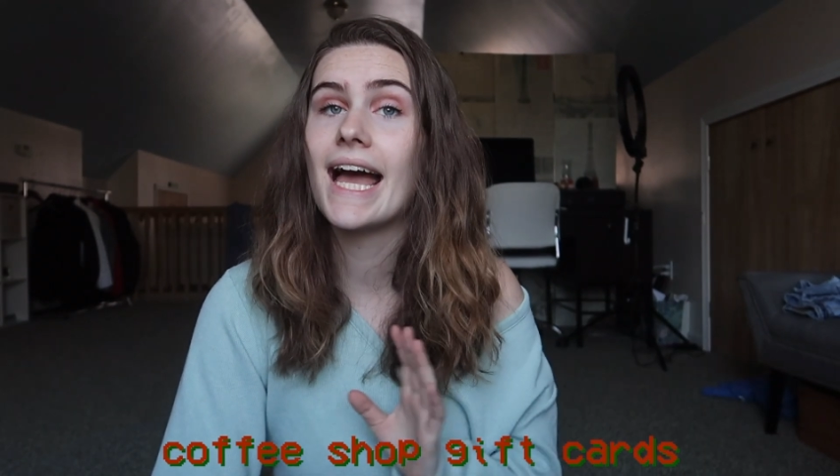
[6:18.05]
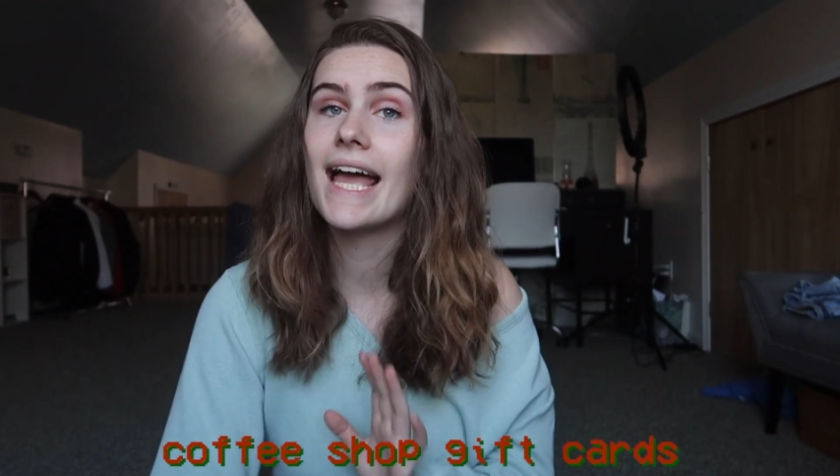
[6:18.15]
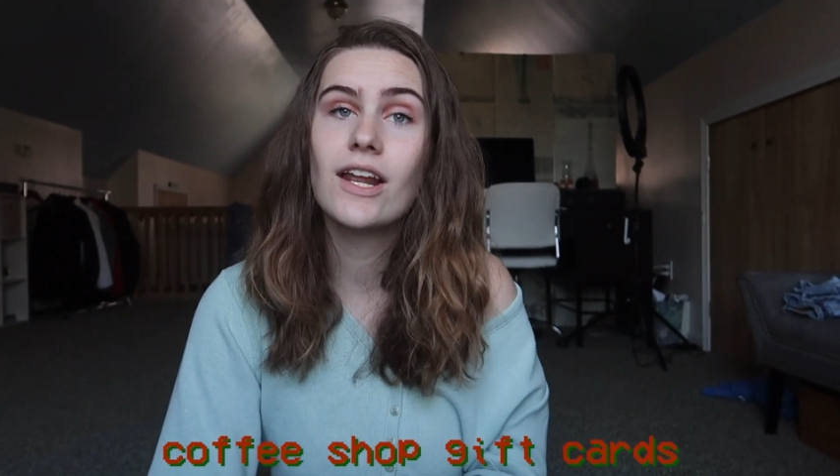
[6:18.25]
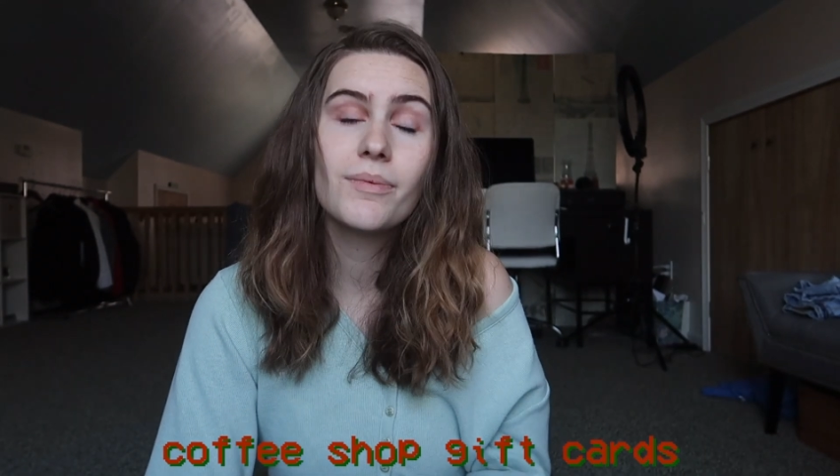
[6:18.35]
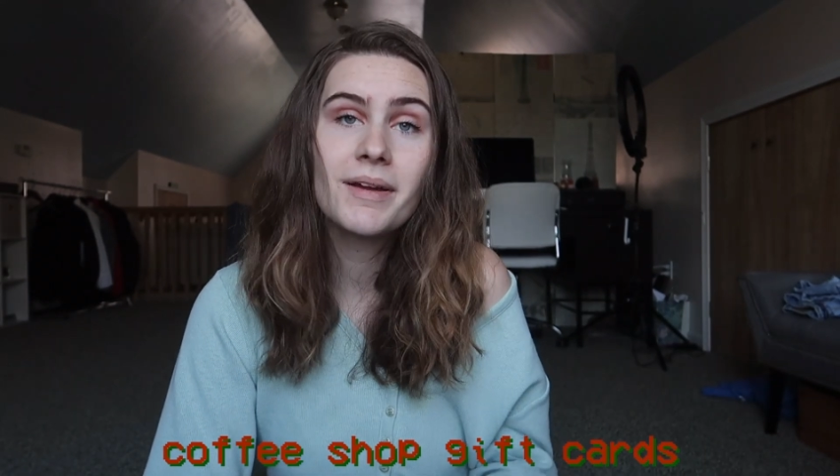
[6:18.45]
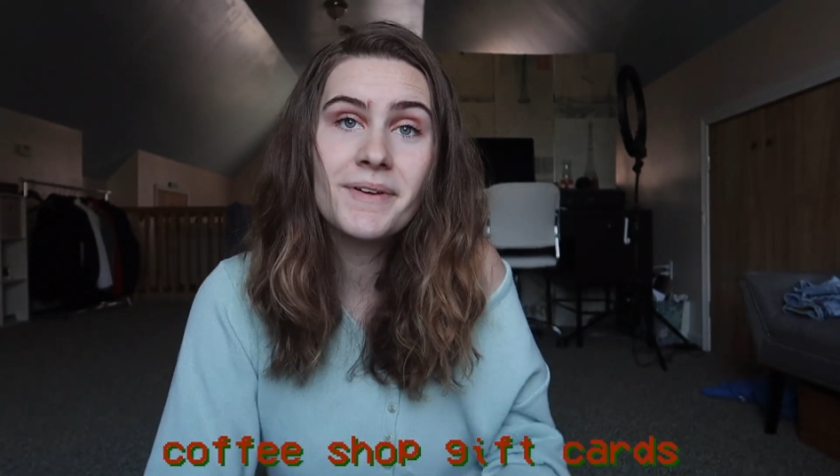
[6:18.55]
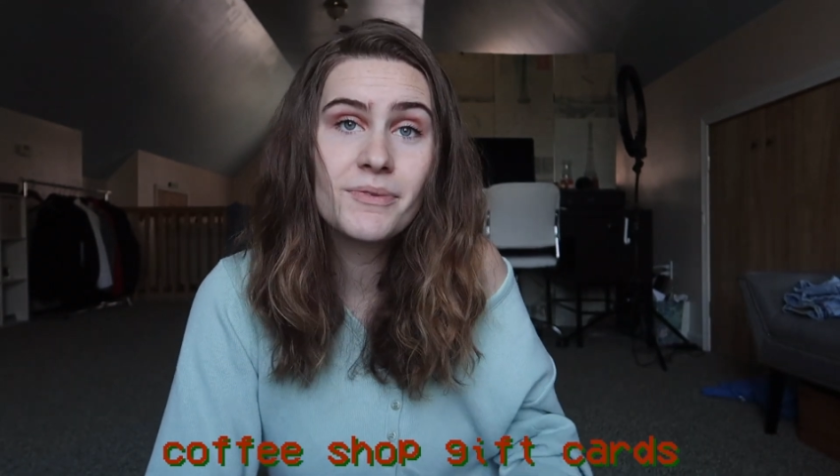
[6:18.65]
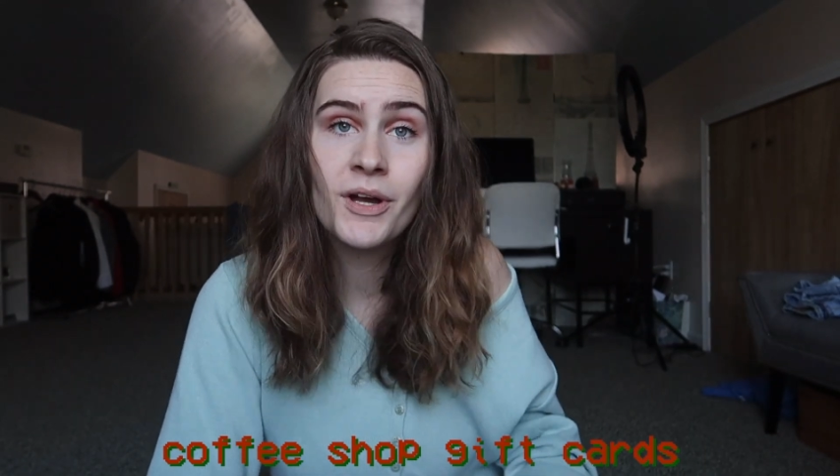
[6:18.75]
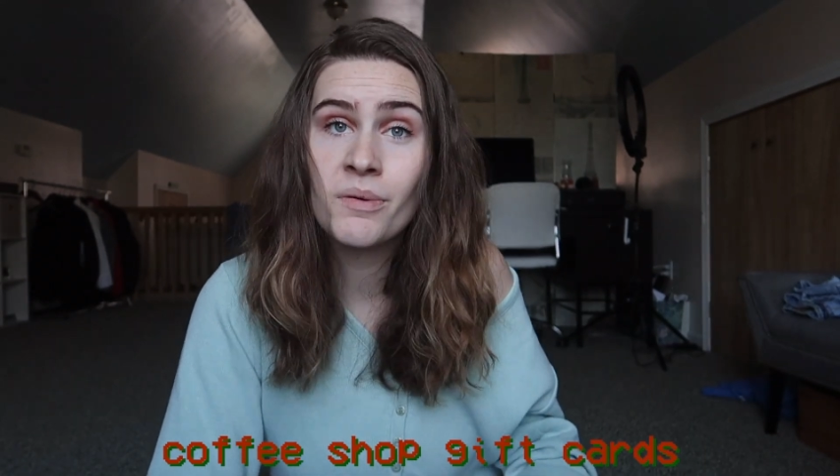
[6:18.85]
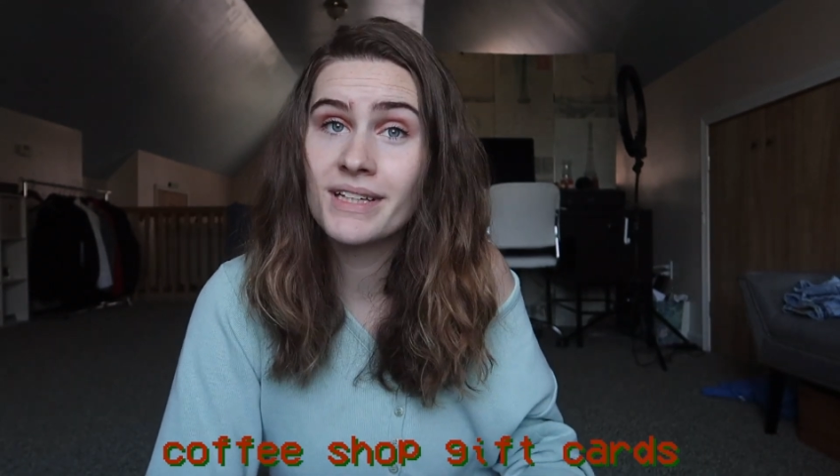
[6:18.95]
it'll make me do
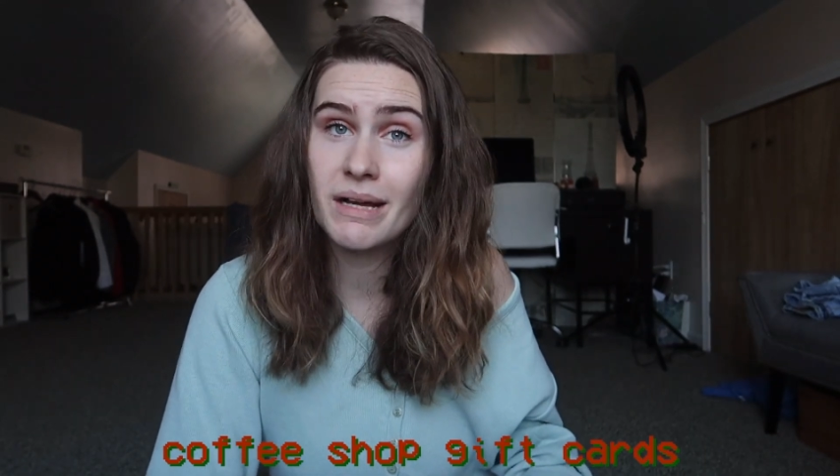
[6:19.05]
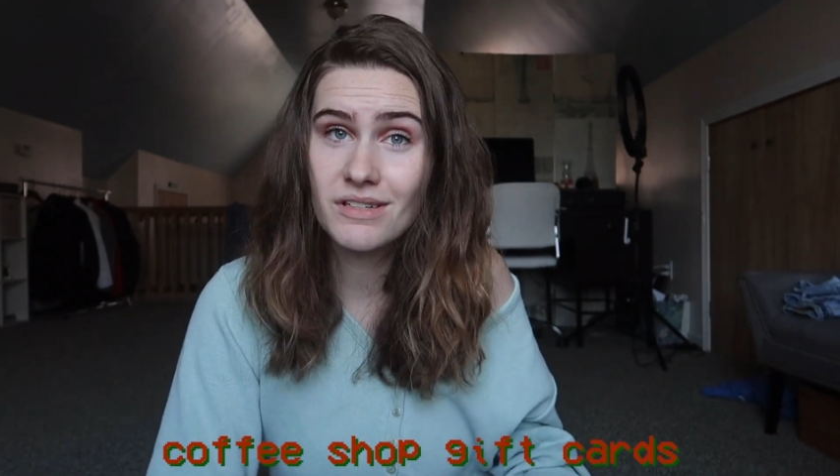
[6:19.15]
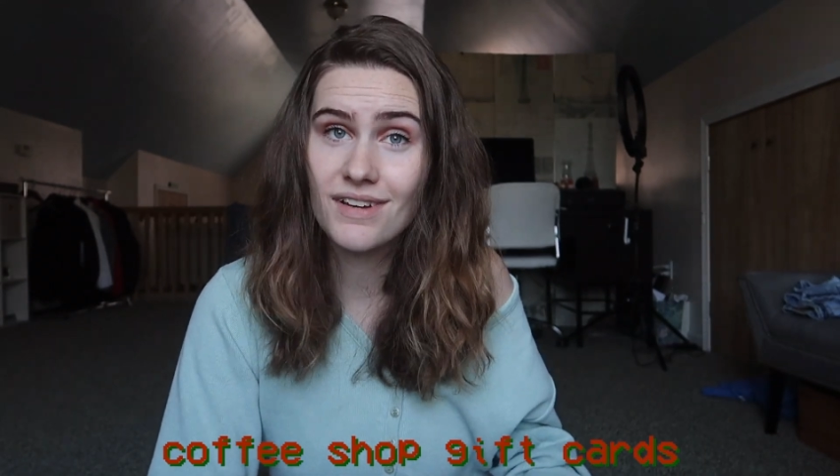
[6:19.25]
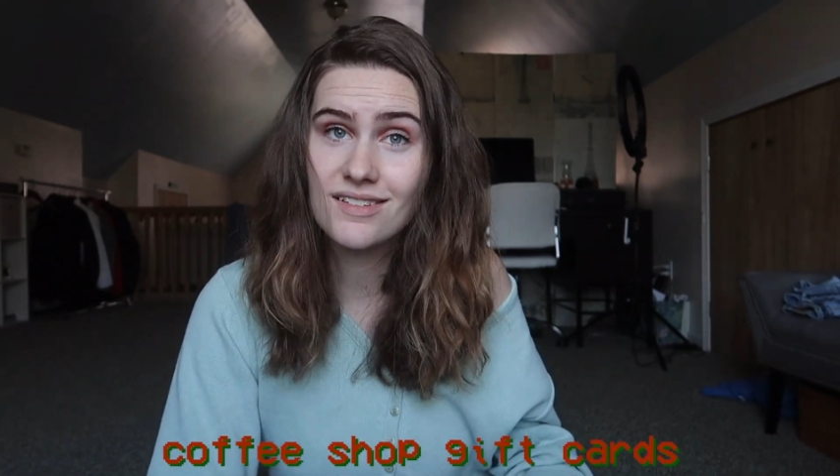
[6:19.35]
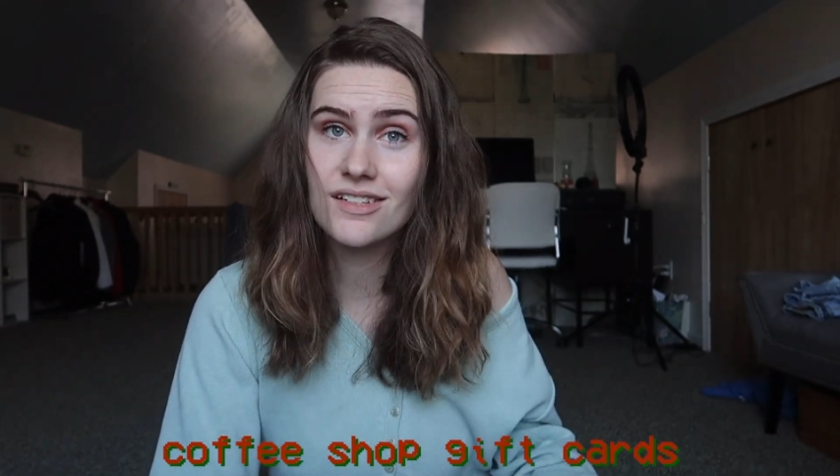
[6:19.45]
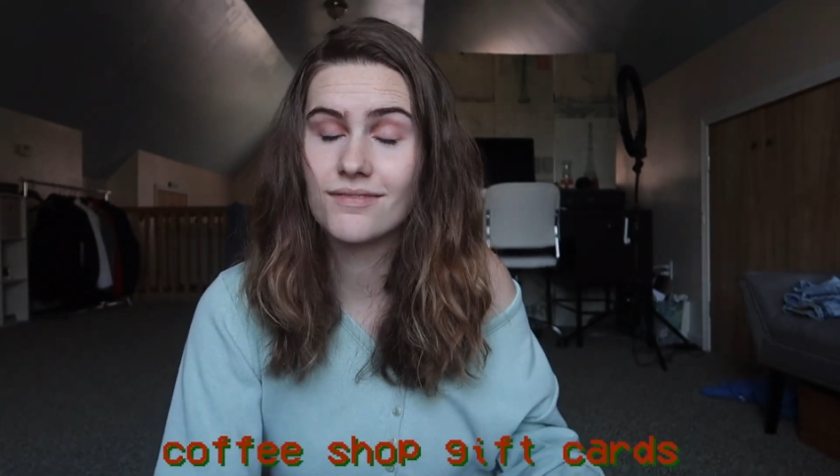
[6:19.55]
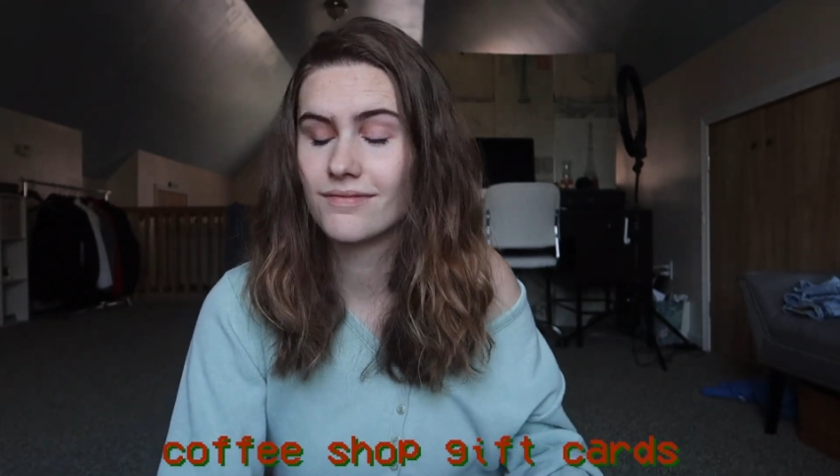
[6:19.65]
my homework that much faster.